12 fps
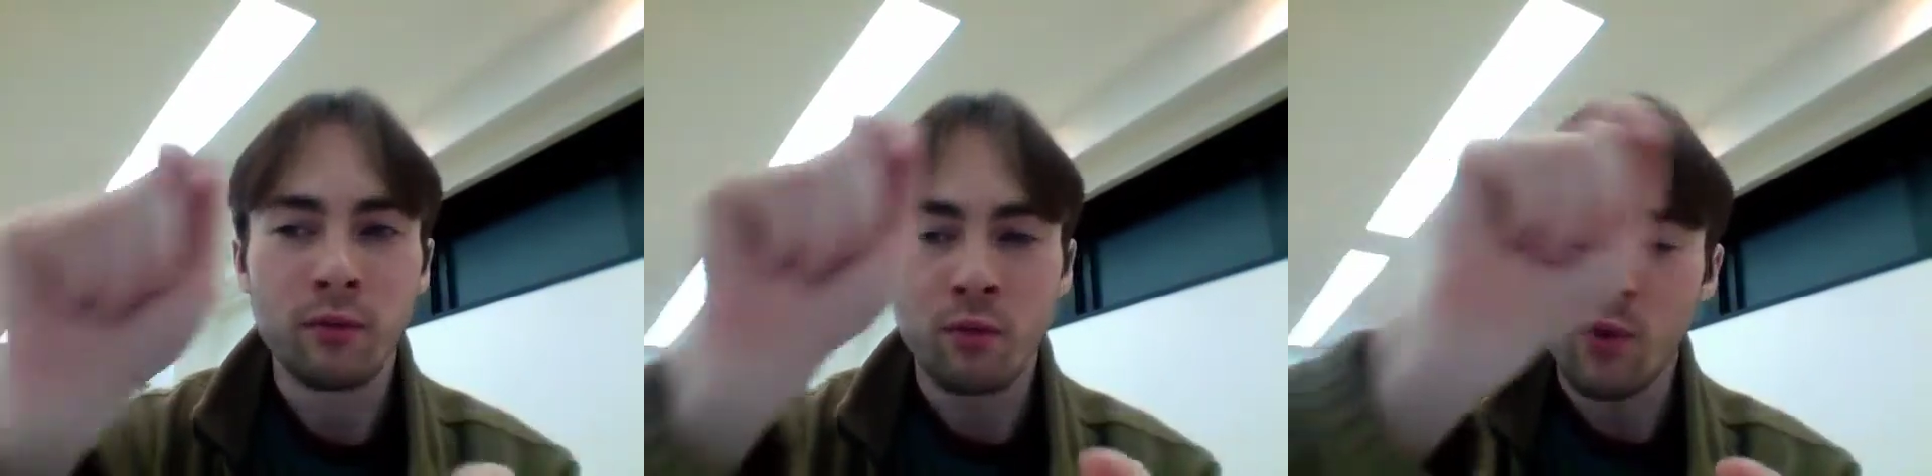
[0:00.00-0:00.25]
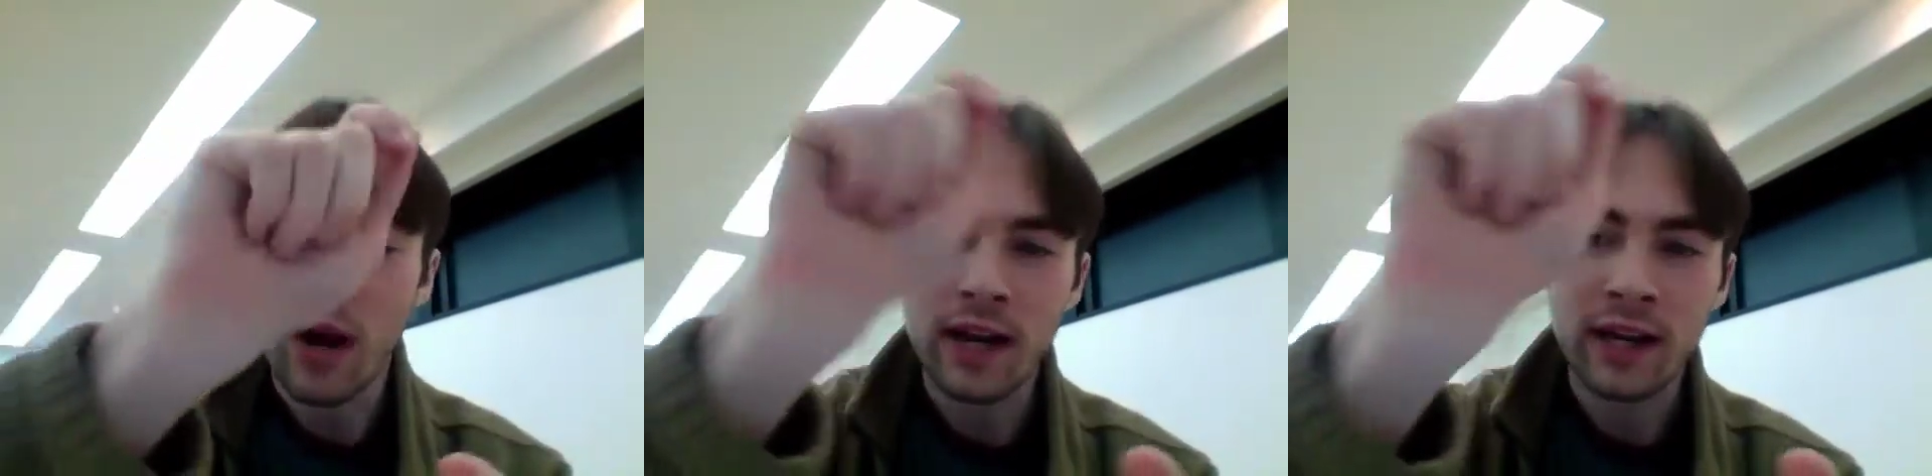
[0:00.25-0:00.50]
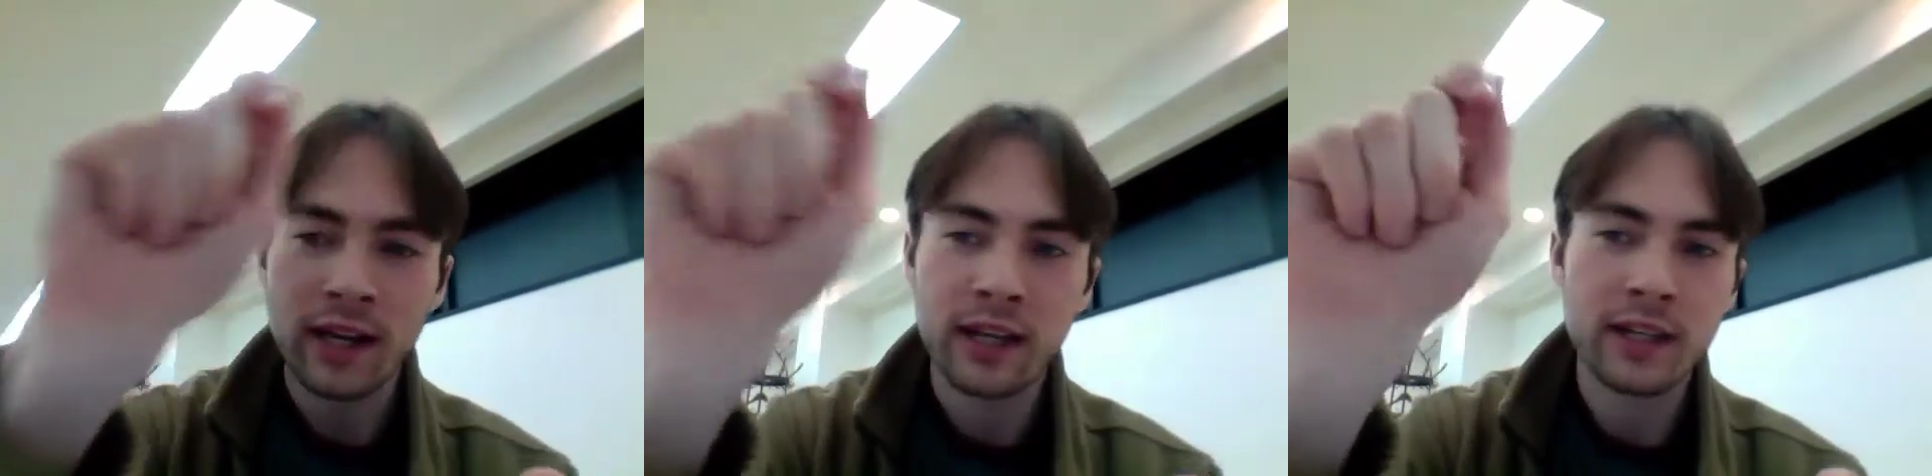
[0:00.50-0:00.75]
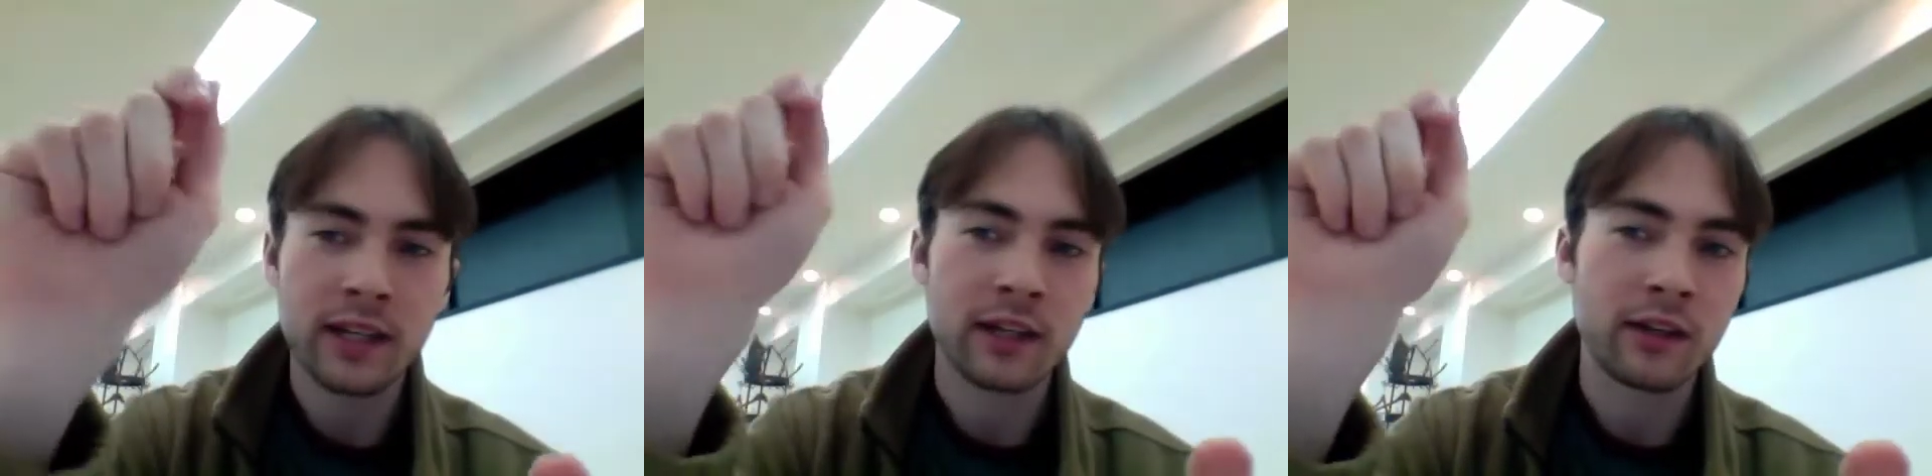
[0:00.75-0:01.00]
writing it
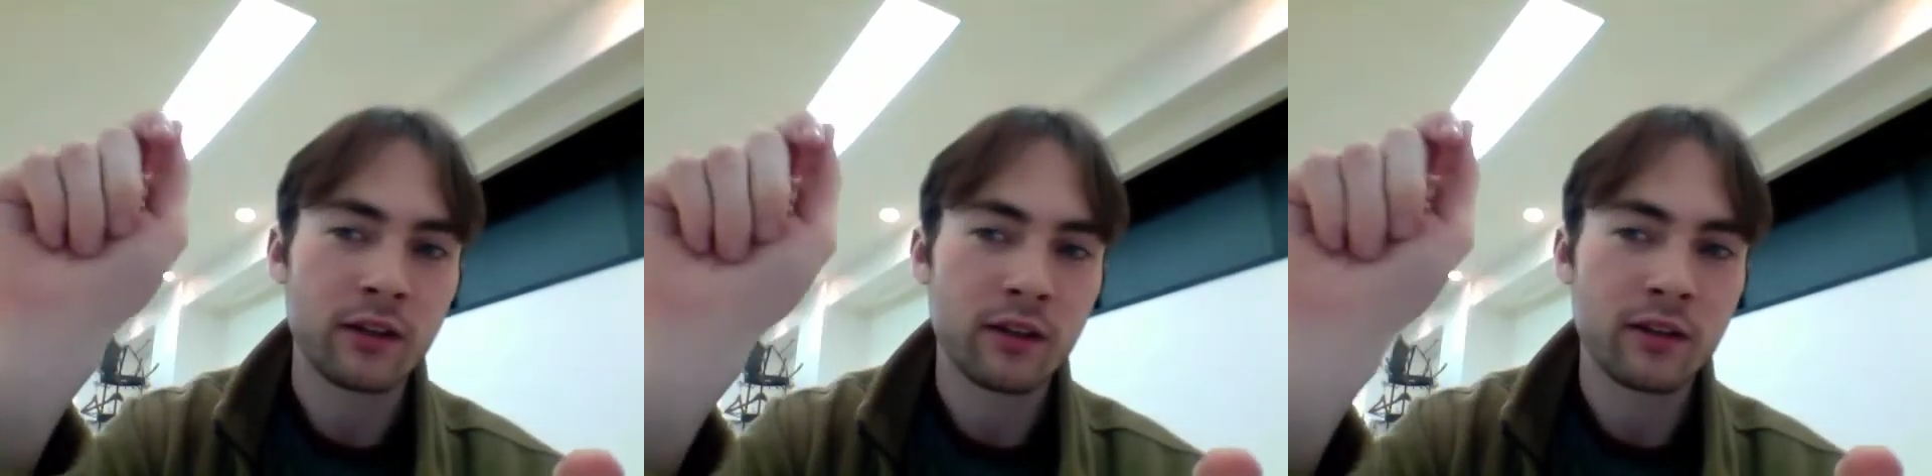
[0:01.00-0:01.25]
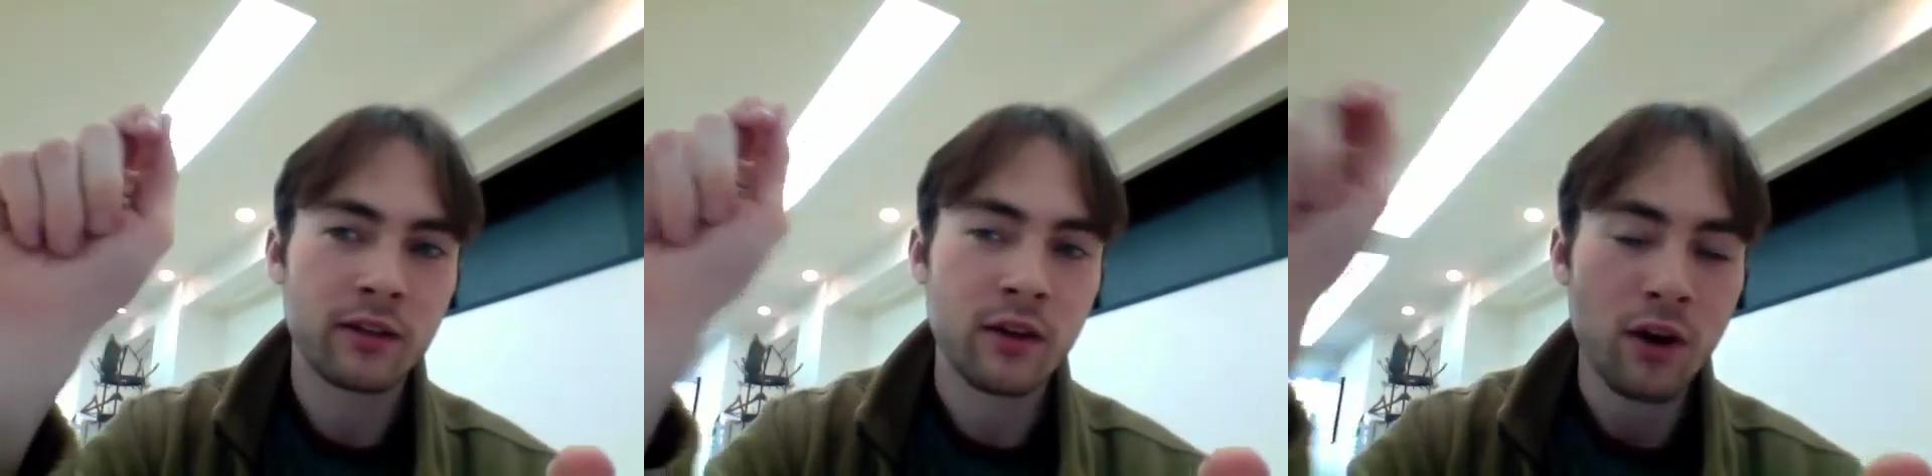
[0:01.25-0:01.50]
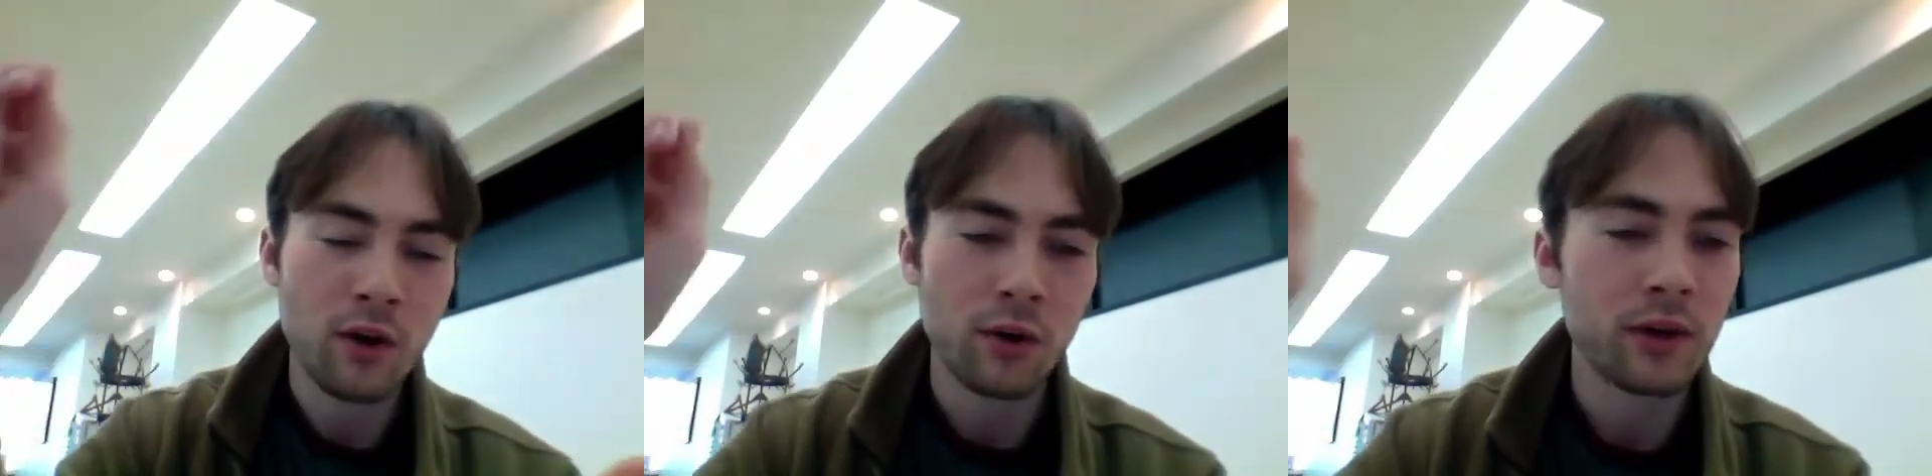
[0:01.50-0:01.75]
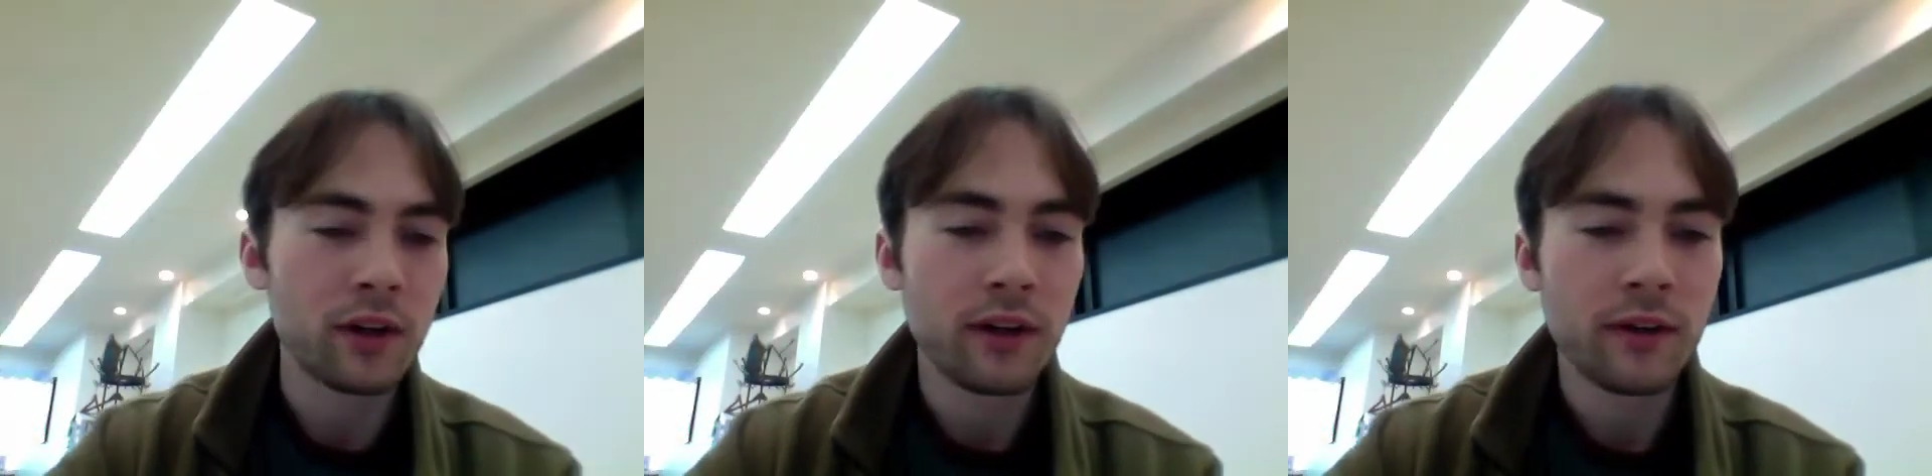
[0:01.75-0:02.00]
in a code.